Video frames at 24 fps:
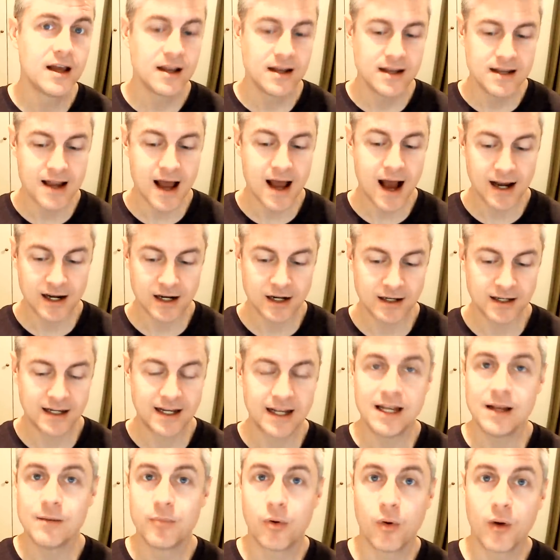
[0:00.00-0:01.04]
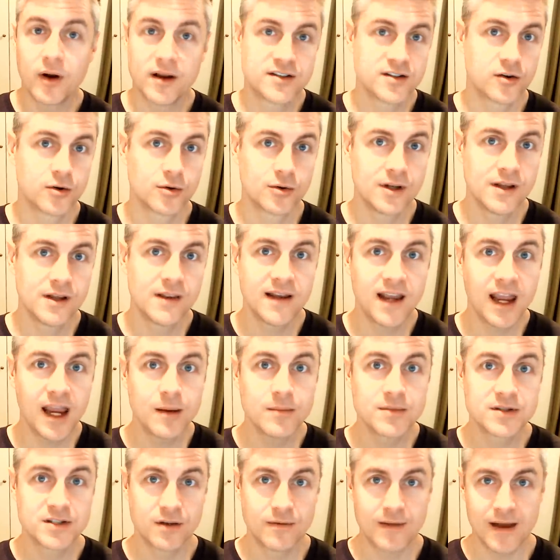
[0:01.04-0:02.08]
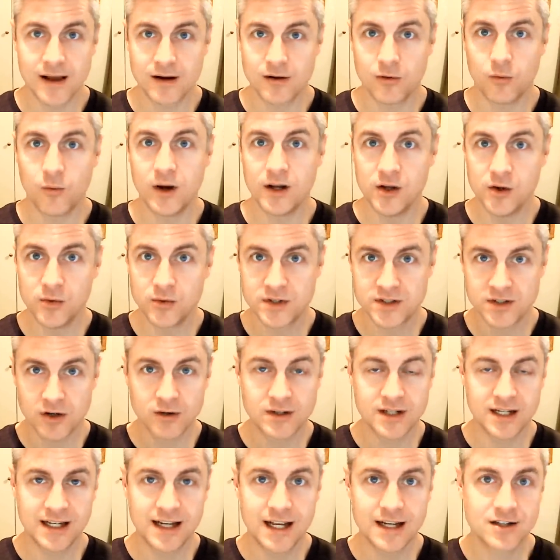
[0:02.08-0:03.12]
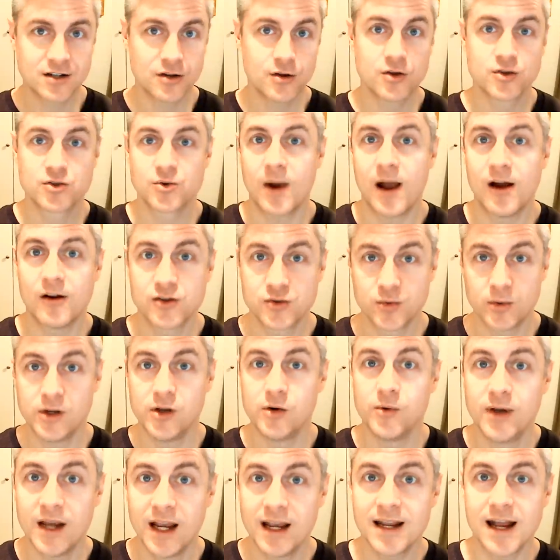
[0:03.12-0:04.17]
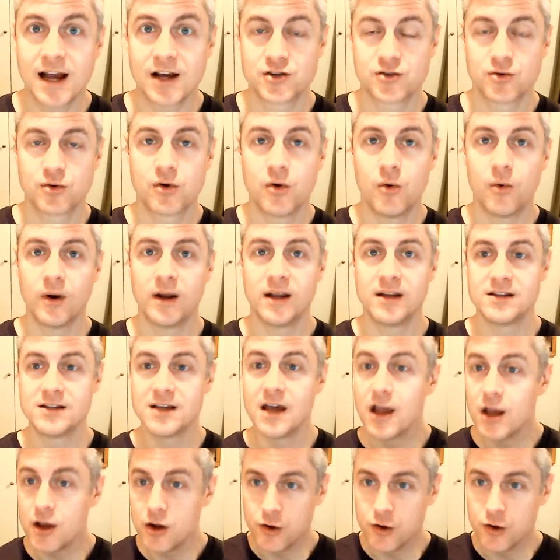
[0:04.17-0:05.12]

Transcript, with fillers: not getting points early in the game so that when you start to get to those rounds where you get extra coins,